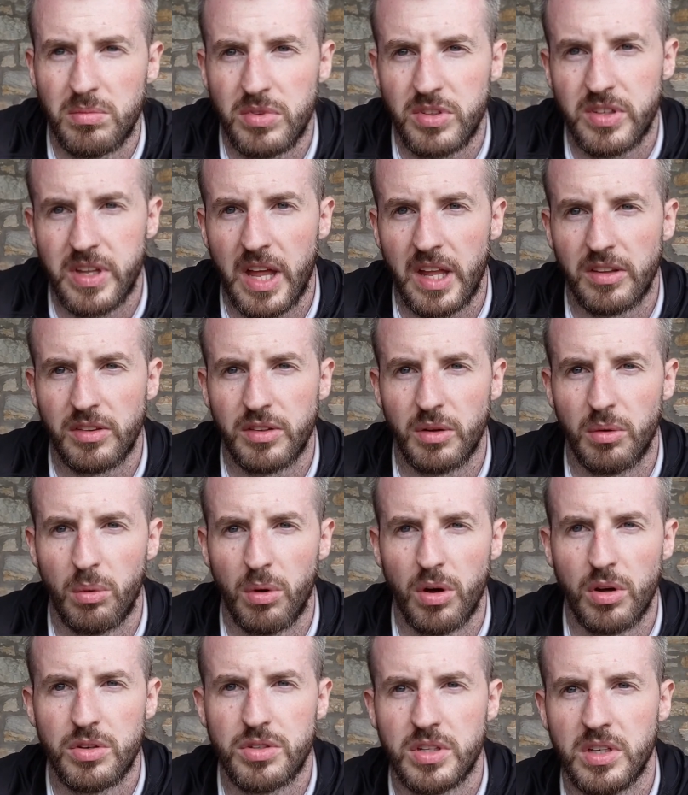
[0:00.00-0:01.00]
stand to
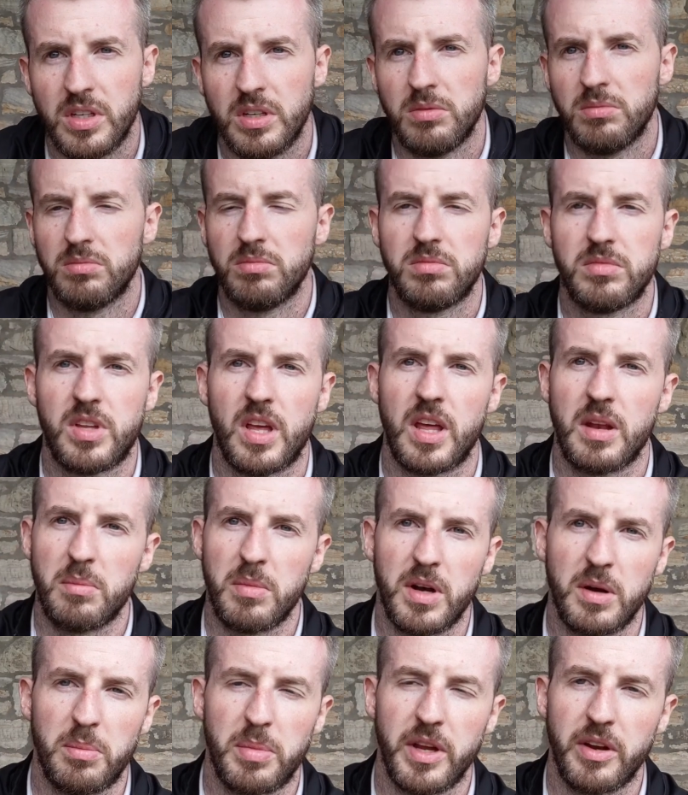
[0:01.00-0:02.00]
watch in a
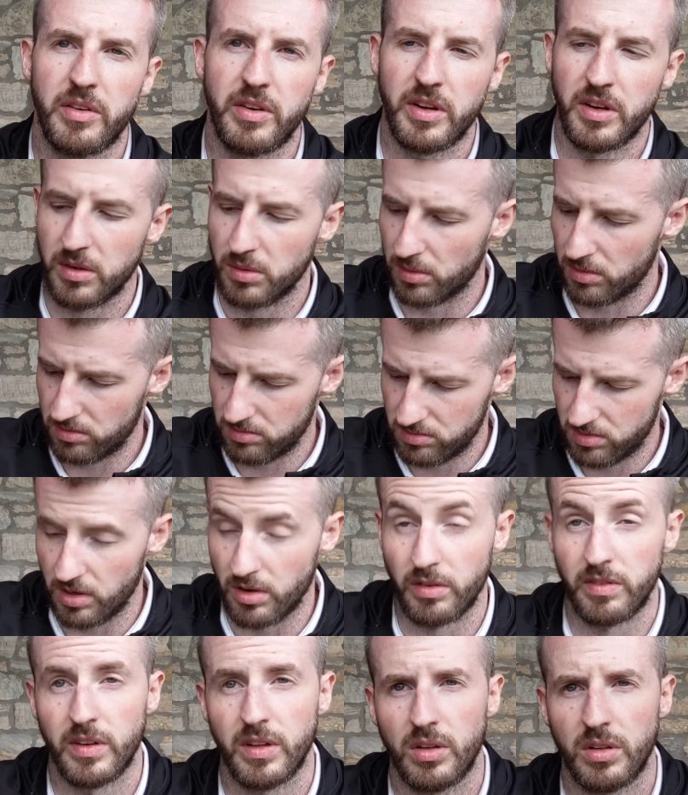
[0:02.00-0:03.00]
10-minute period or
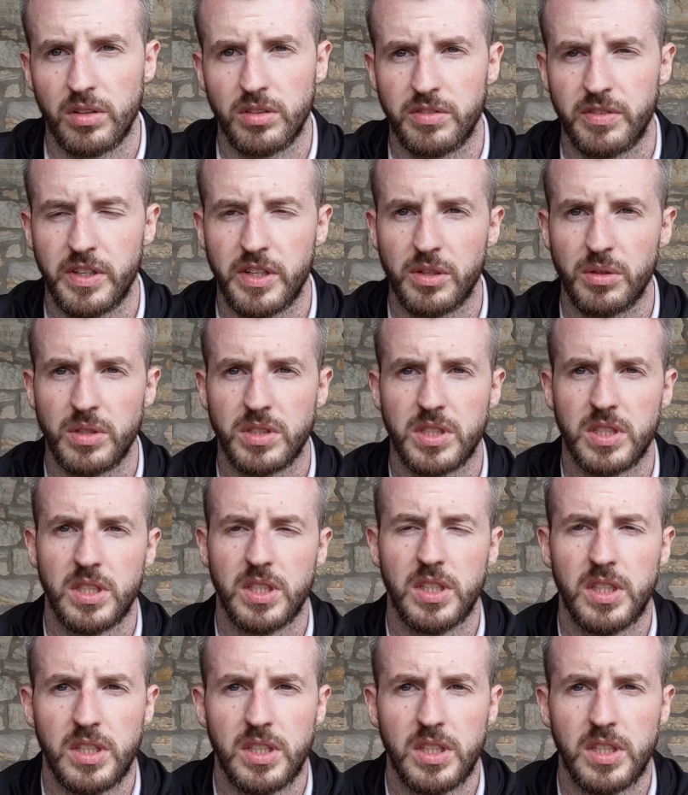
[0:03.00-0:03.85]
however long this video is.